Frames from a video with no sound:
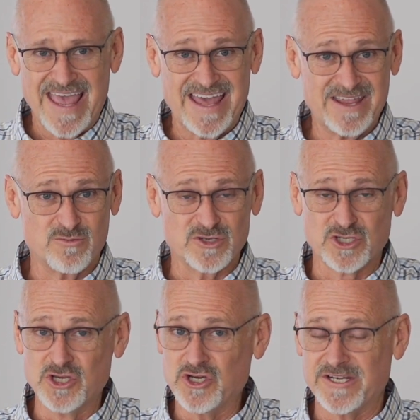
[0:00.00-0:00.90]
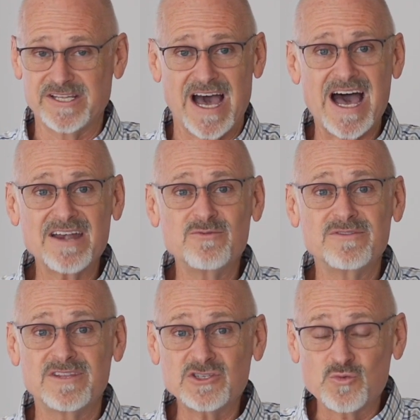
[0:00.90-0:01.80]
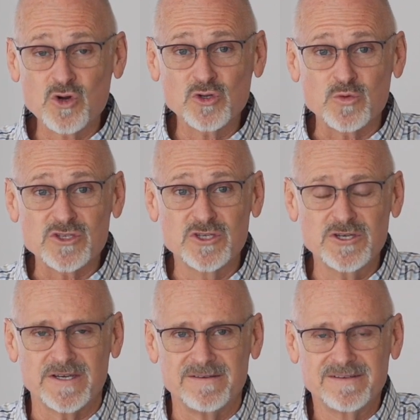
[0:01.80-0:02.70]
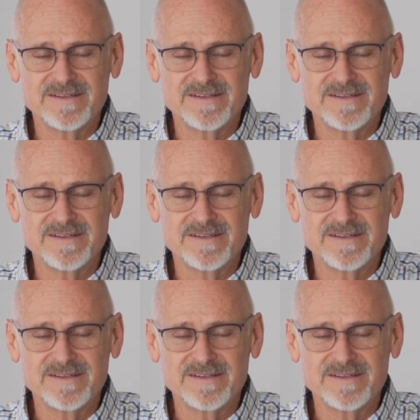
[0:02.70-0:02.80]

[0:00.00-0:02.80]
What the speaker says: and it was good. God, this world was good.